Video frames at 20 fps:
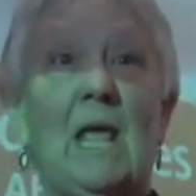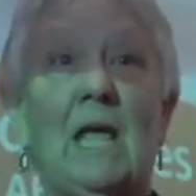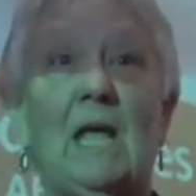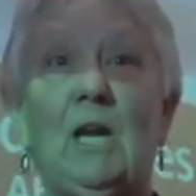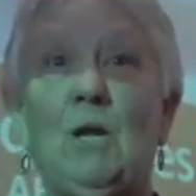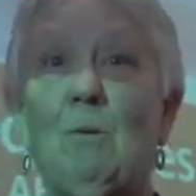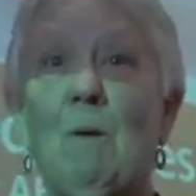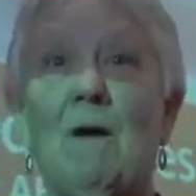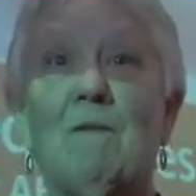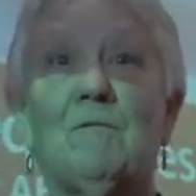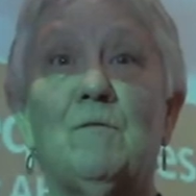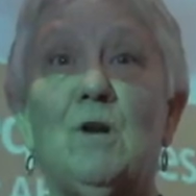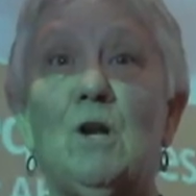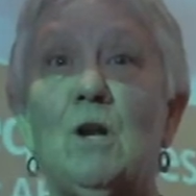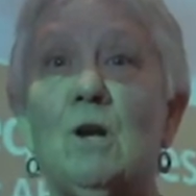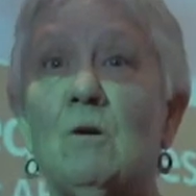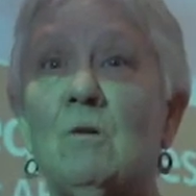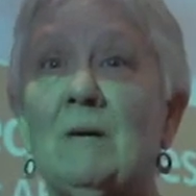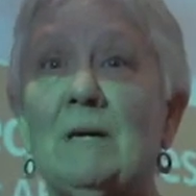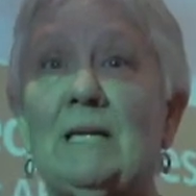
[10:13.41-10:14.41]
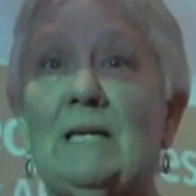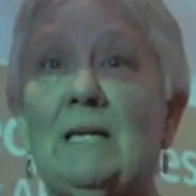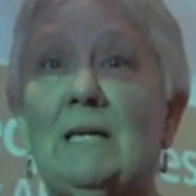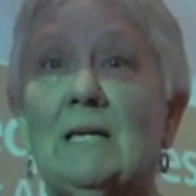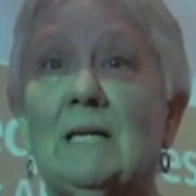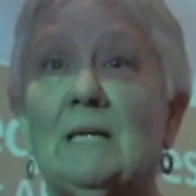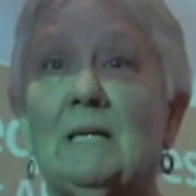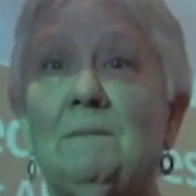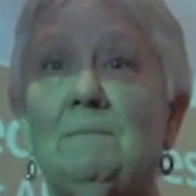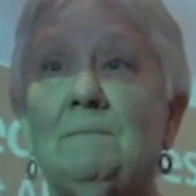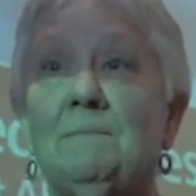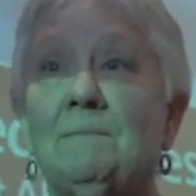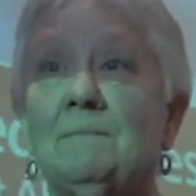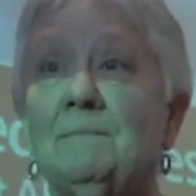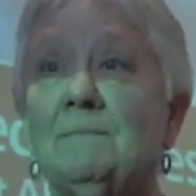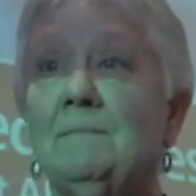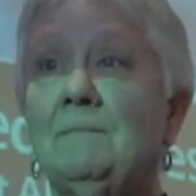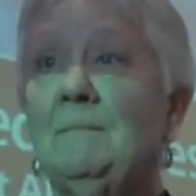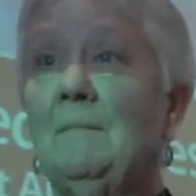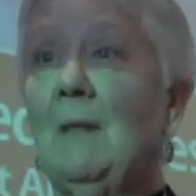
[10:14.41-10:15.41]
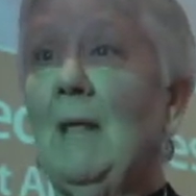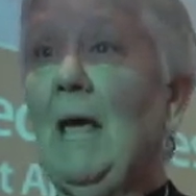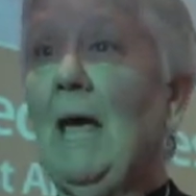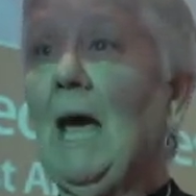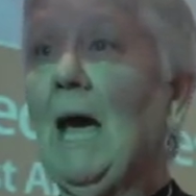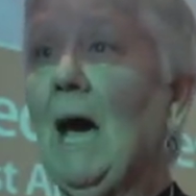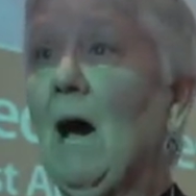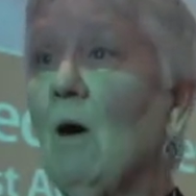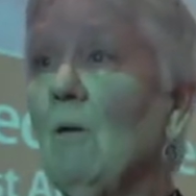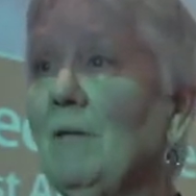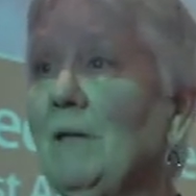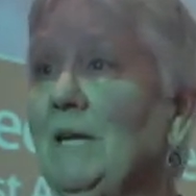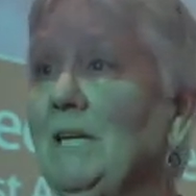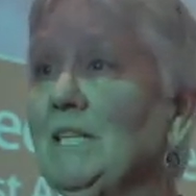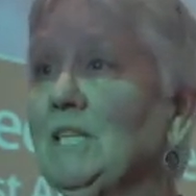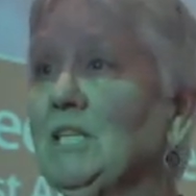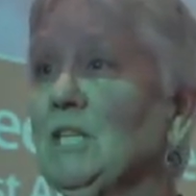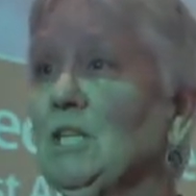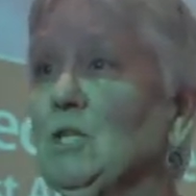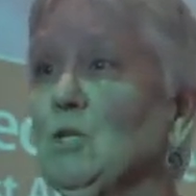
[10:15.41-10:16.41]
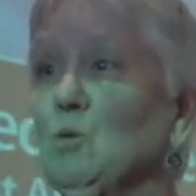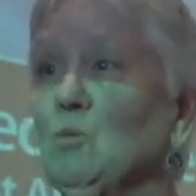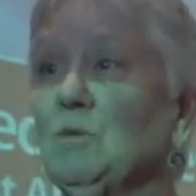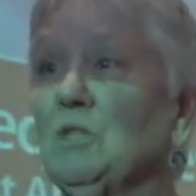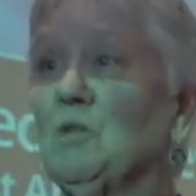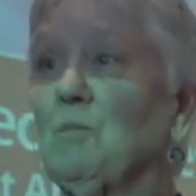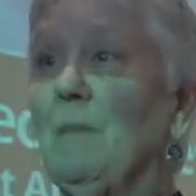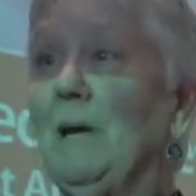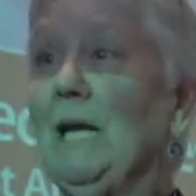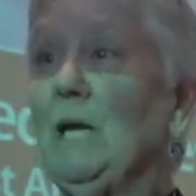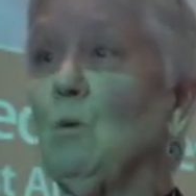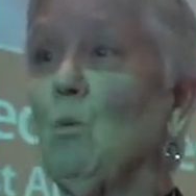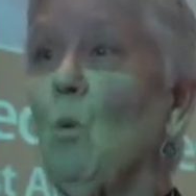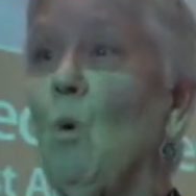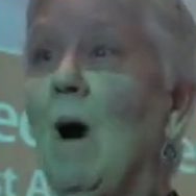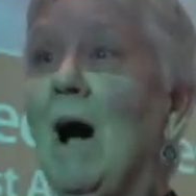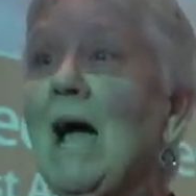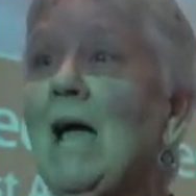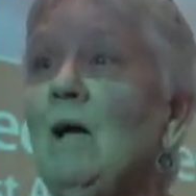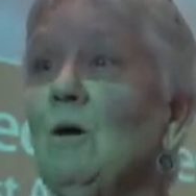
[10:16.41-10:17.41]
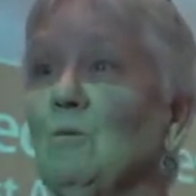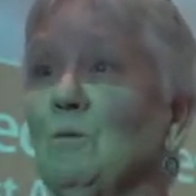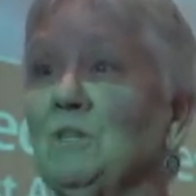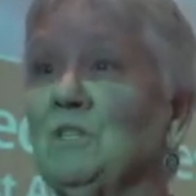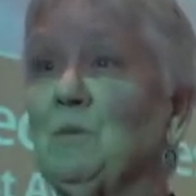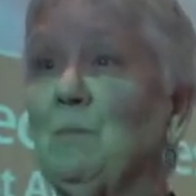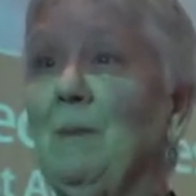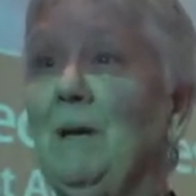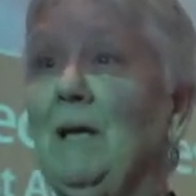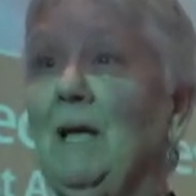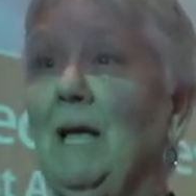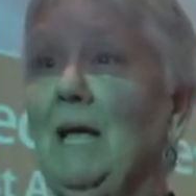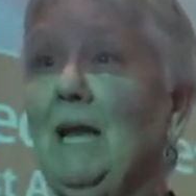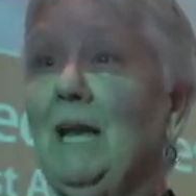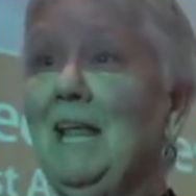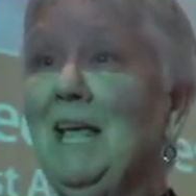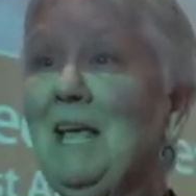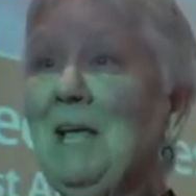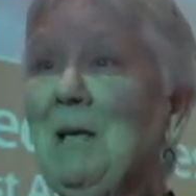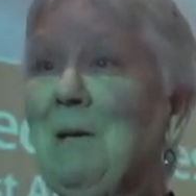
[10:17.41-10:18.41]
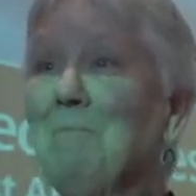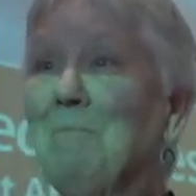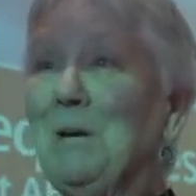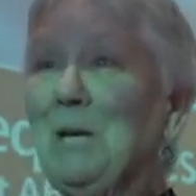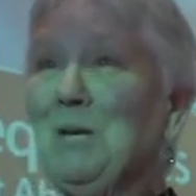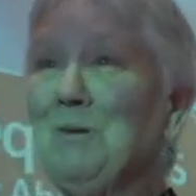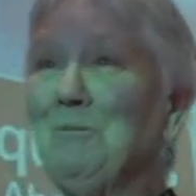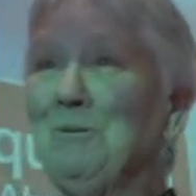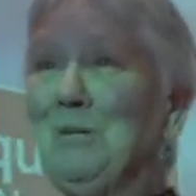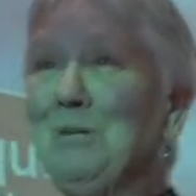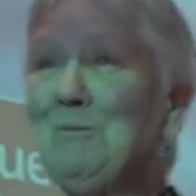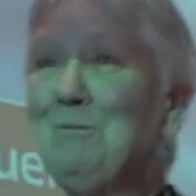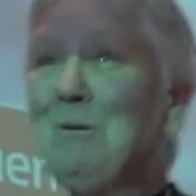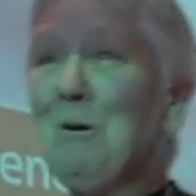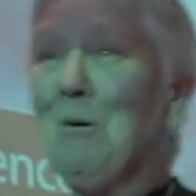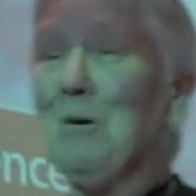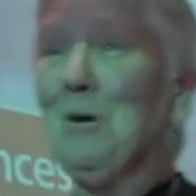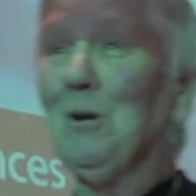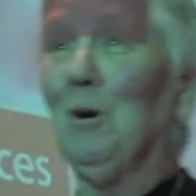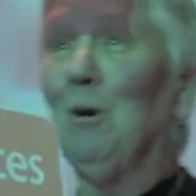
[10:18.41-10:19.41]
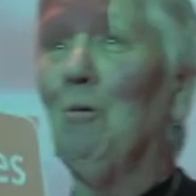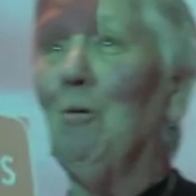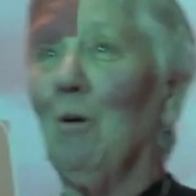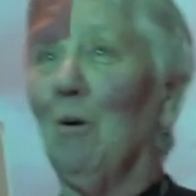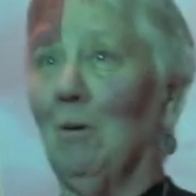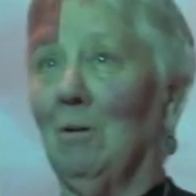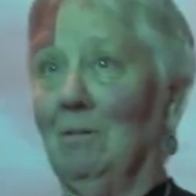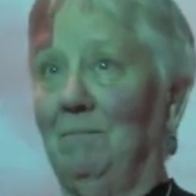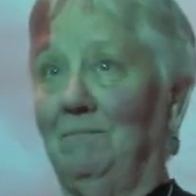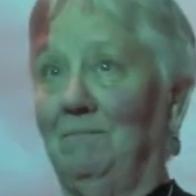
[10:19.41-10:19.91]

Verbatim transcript: and you have no idea how a decision was made, why it was made, but you do know your role